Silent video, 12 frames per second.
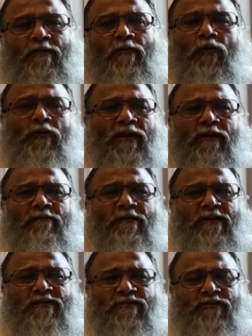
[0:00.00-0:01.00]
Don't
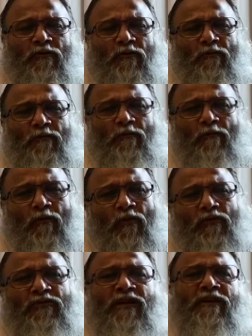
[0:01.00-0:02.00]
invest
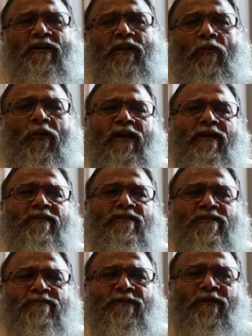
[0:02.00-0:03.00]
more than required in
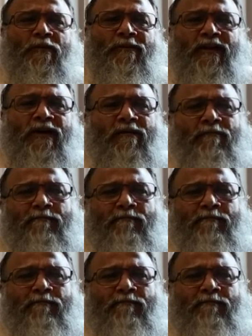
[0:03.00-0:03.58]
this phenomena.